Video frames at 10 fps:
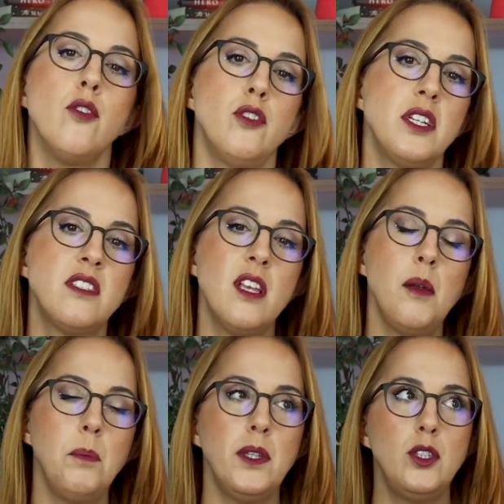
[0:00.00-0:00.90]
For
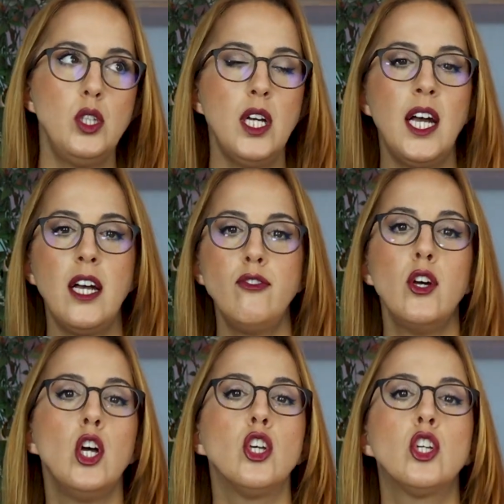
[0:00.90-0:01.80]
example, you have
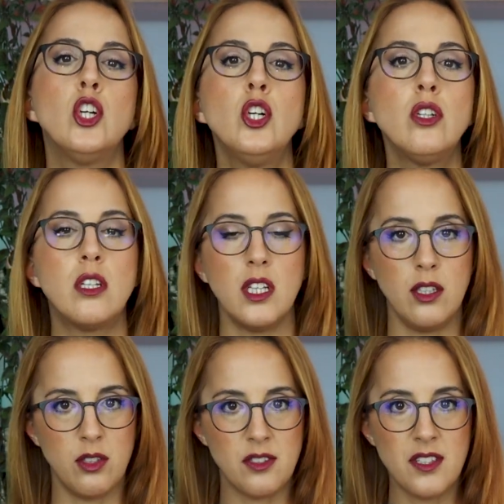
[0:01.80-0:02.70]
could
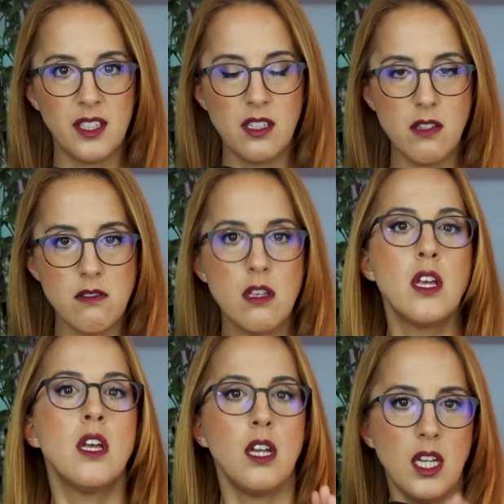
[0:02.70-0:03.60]
in your sentence.
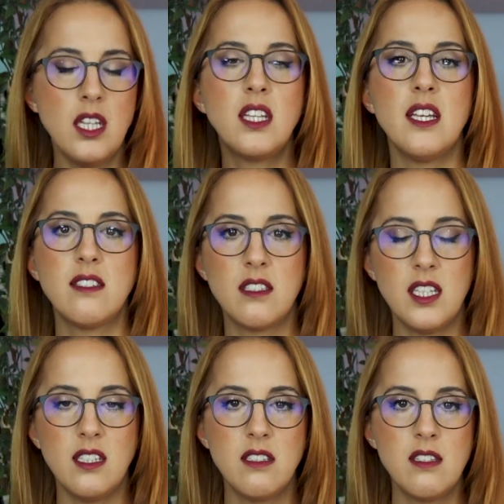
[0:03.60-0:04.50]
It can
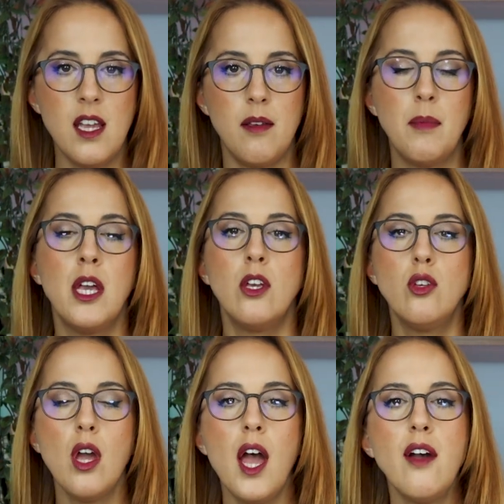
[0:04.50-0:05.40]
stay the same.
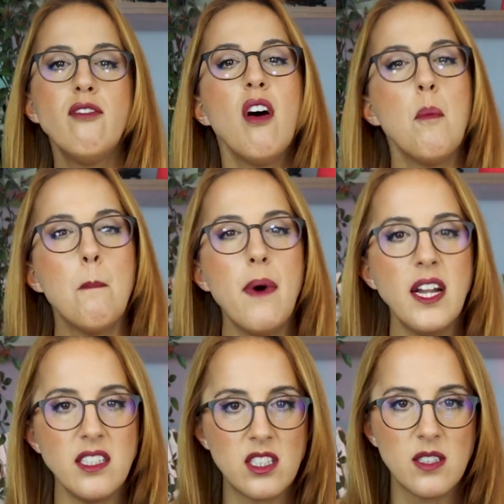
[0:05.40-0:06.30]
You have
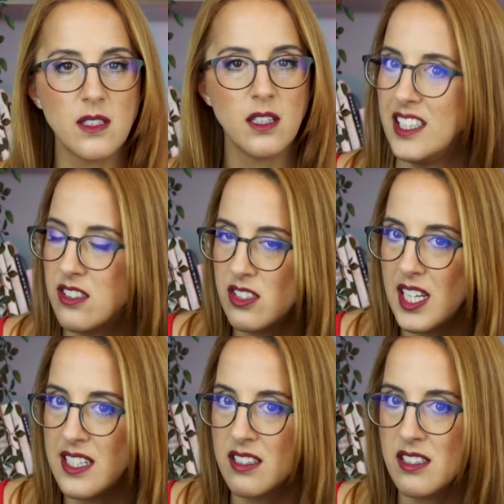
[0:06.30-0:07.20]
might. It
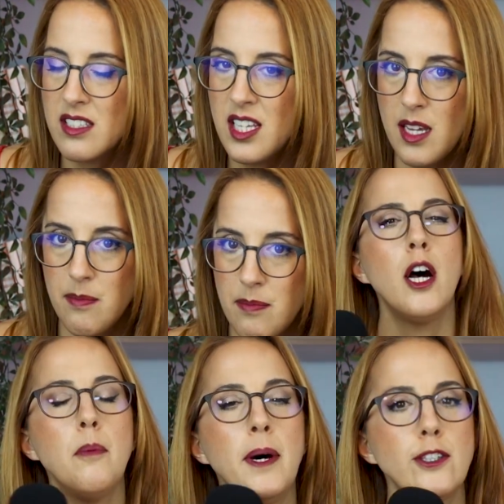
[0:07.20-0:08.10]
stays the same.
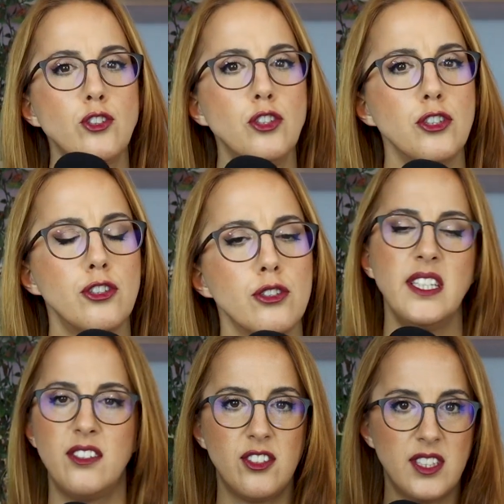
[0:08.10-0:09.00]
How about should?
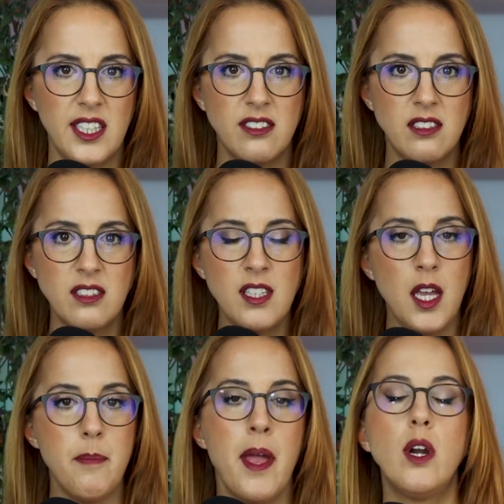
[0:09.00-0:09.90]
It stays the
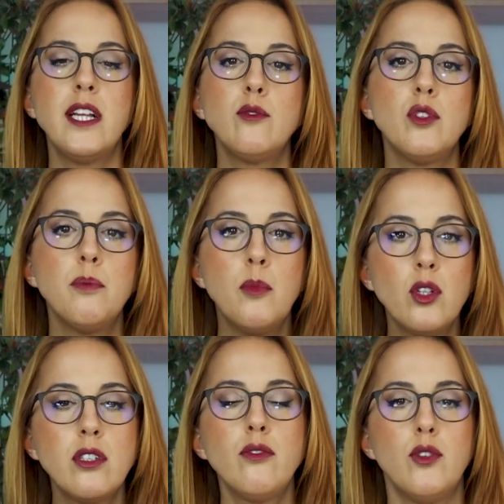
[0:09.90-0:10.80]
same. Alright, with
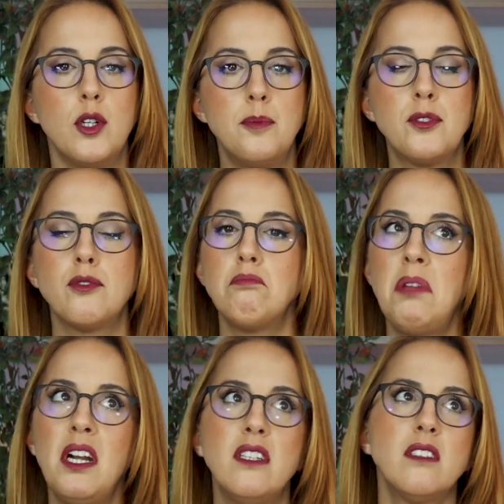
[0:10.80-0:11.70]
modal verbs,
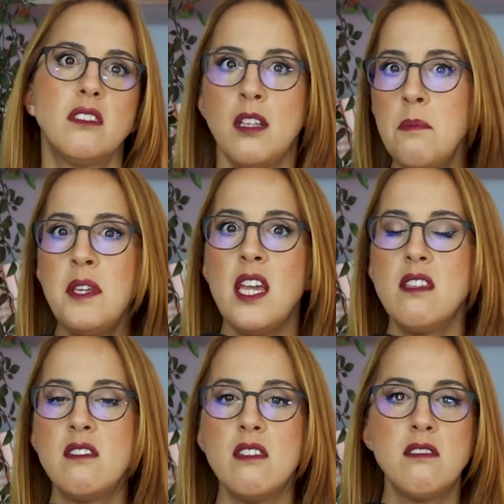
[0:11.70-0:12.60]
there are some
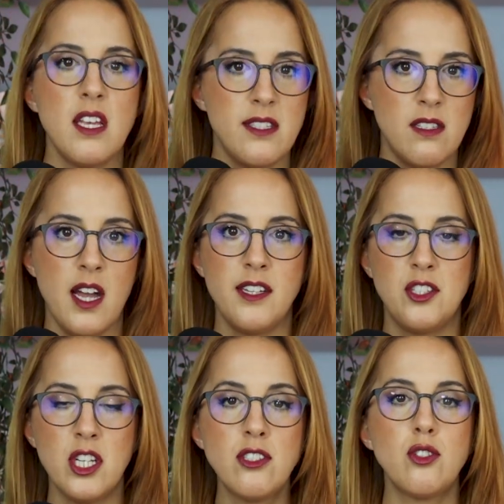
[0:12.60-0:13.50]
cases, as I
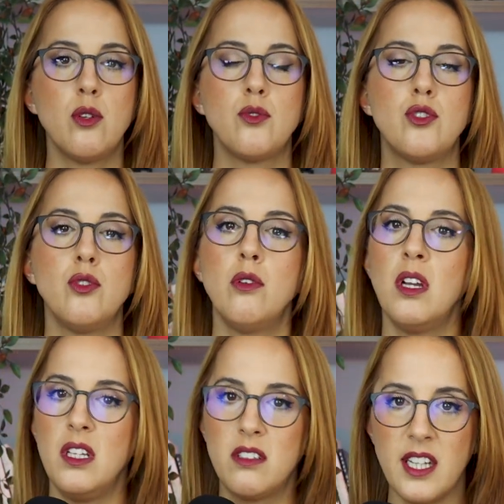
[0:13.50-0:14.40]
just told you,
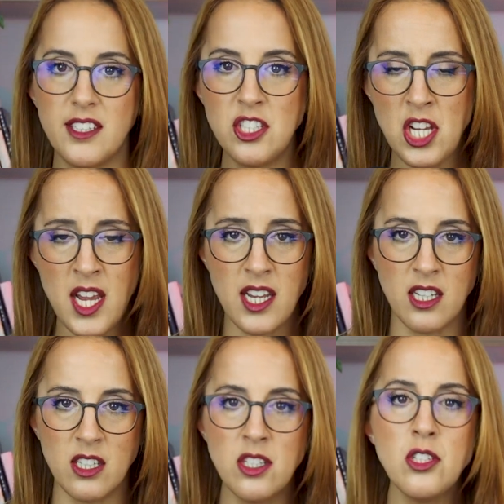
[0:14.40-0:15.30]
it can
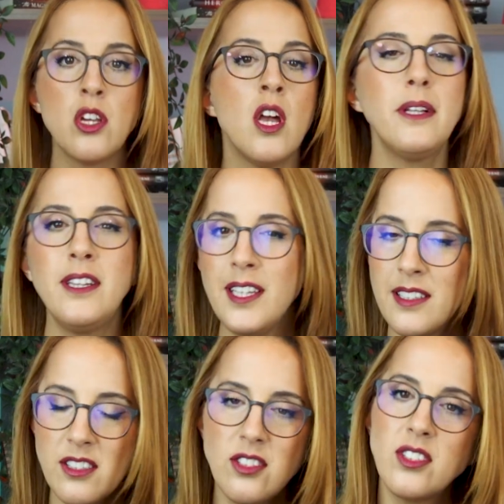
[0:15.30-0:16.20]
change, but the
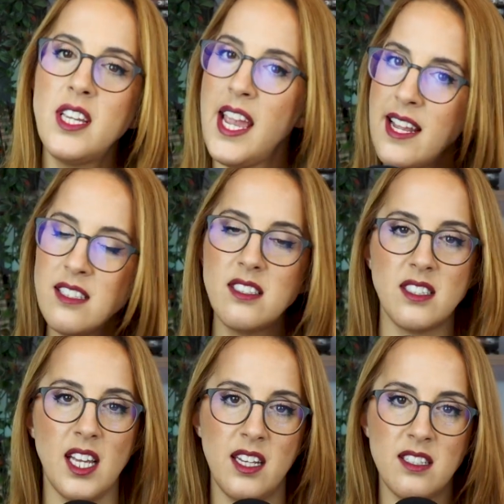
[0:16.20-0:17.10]
others can
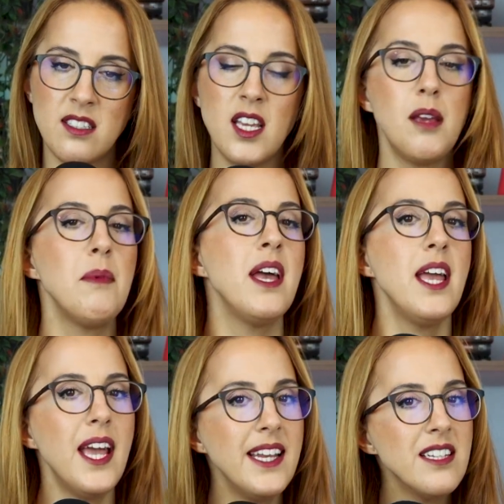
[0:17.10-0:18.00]
stay the same,
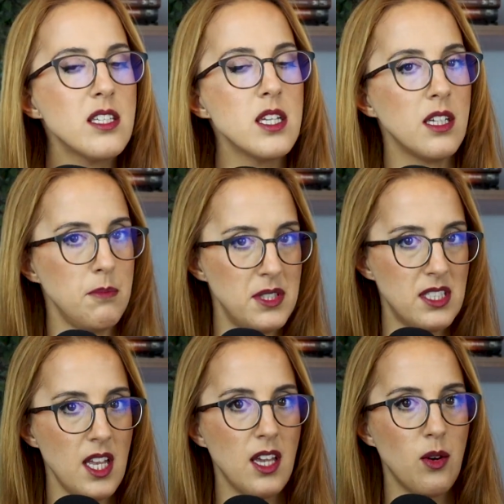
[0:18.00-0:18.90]
and it's not a
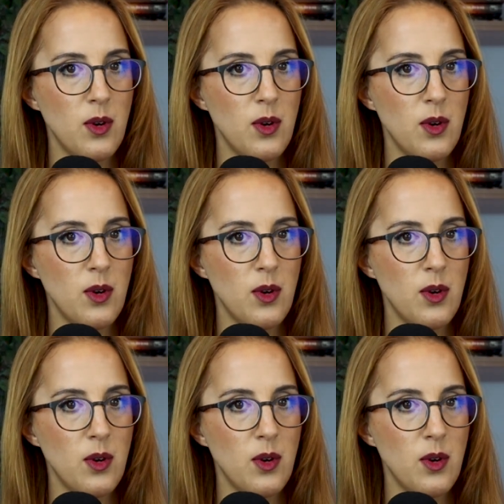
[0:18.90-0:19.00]
mistake,